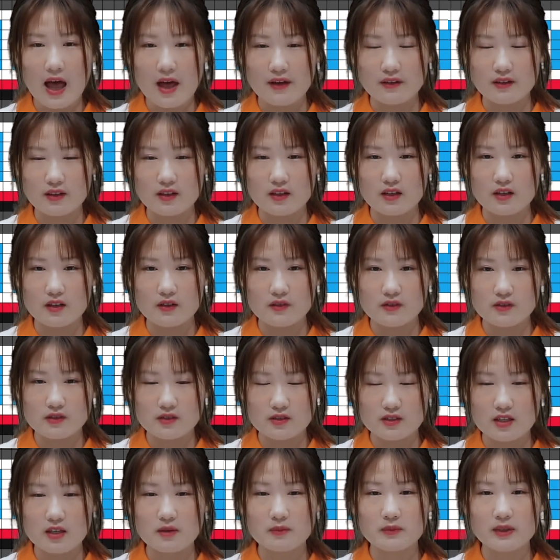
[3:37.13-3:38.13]

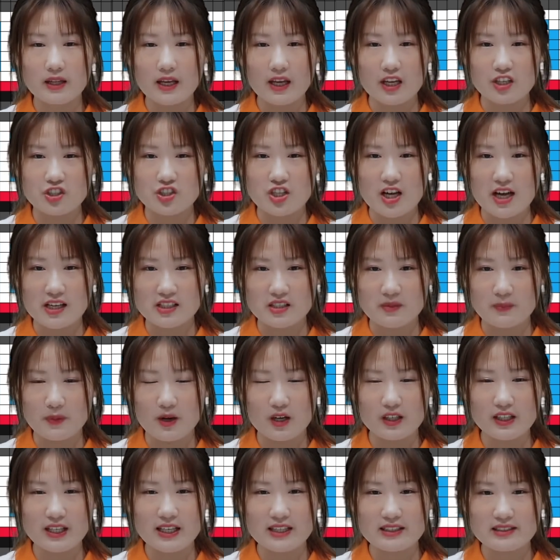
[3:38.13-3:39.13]
inject
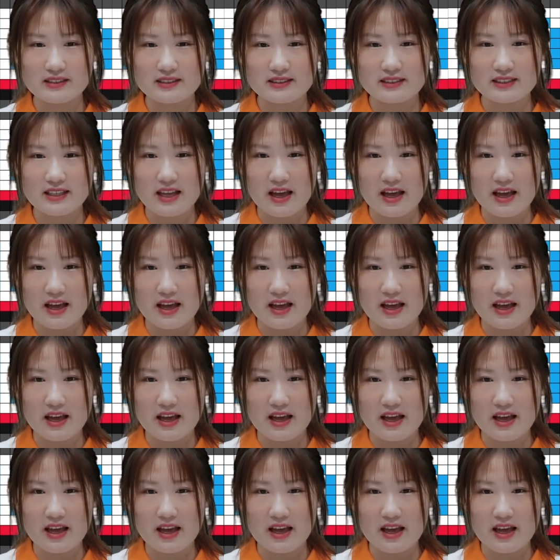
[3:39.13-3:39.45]
bodies.